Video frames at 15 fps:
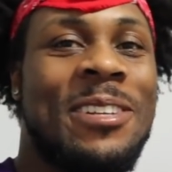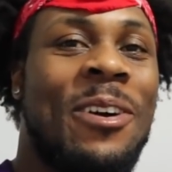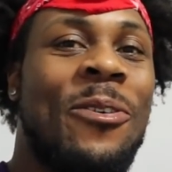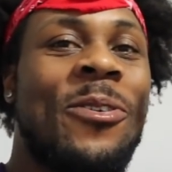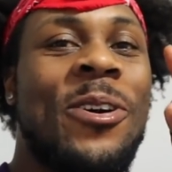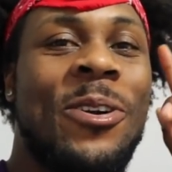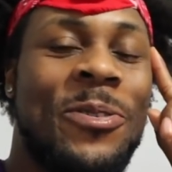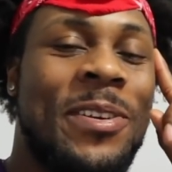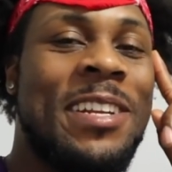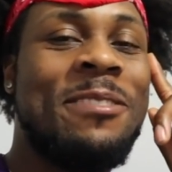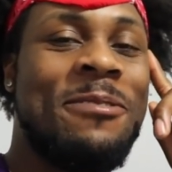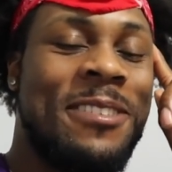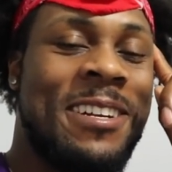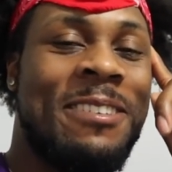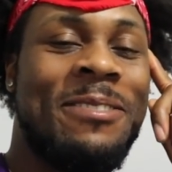a world we live
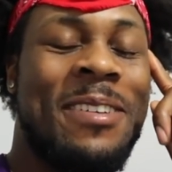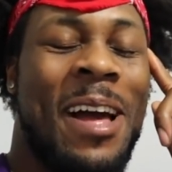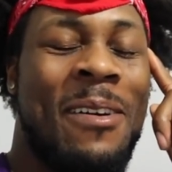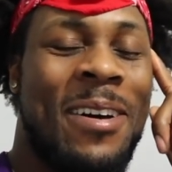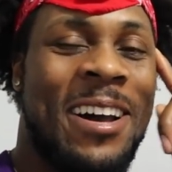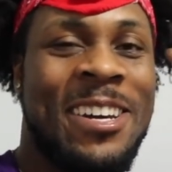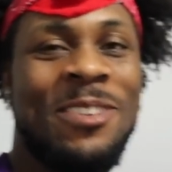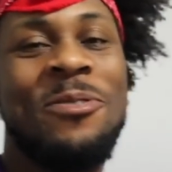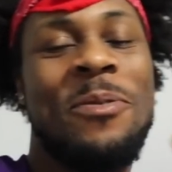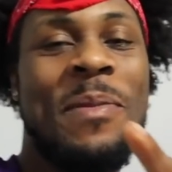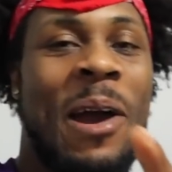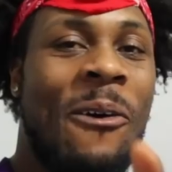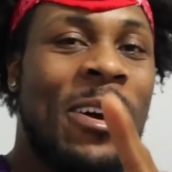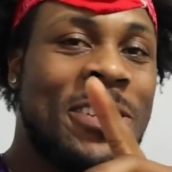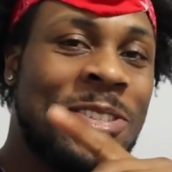in. I, I you know me
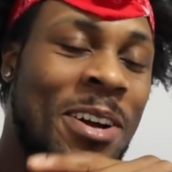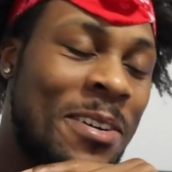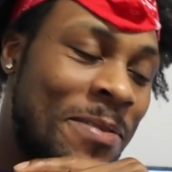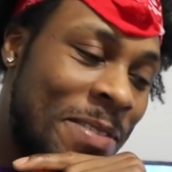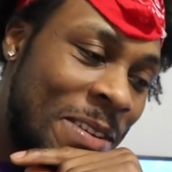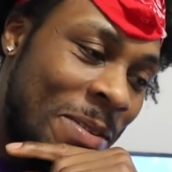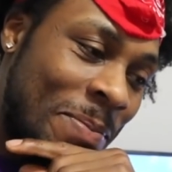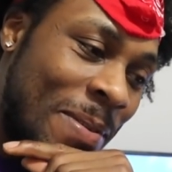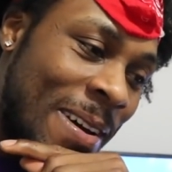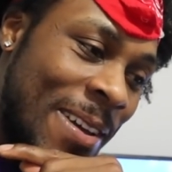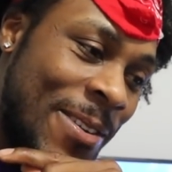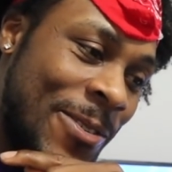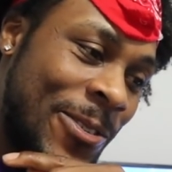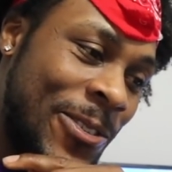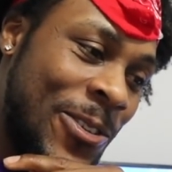I watch a video on
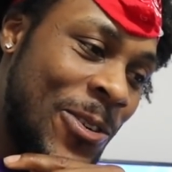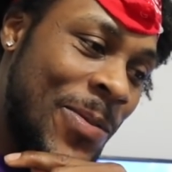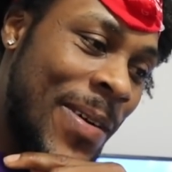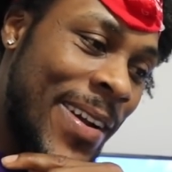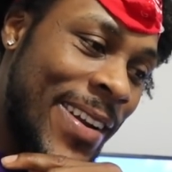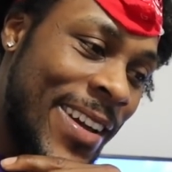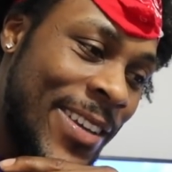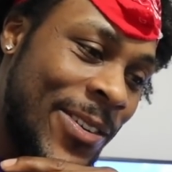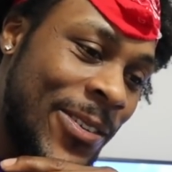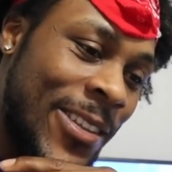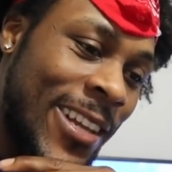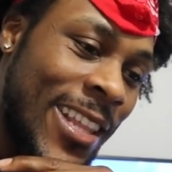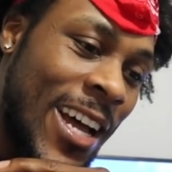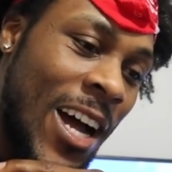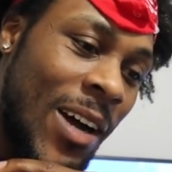YouTube and I youth
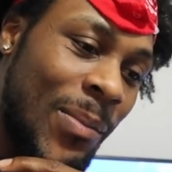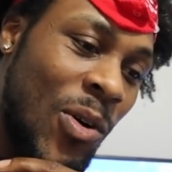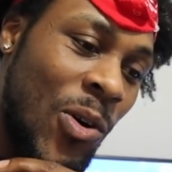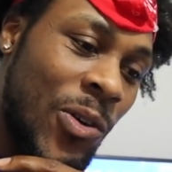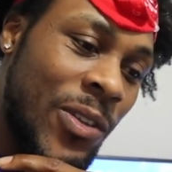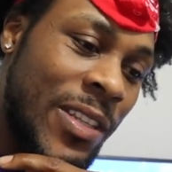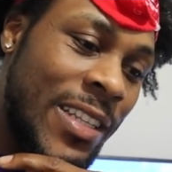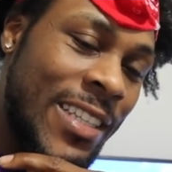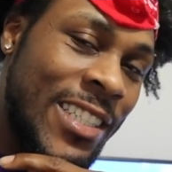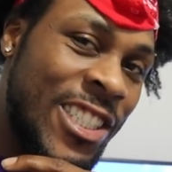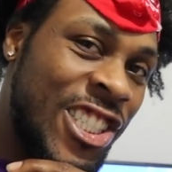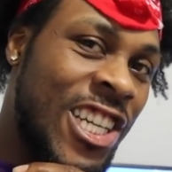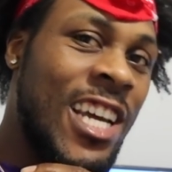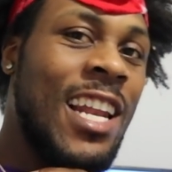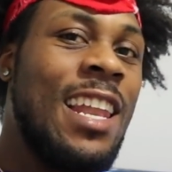I talk about
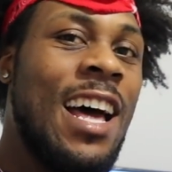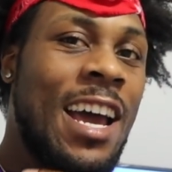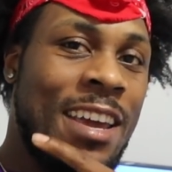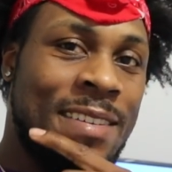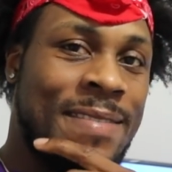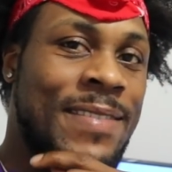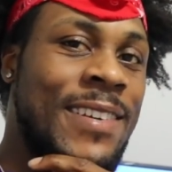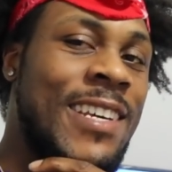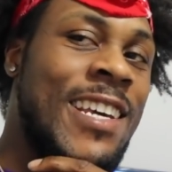jail life.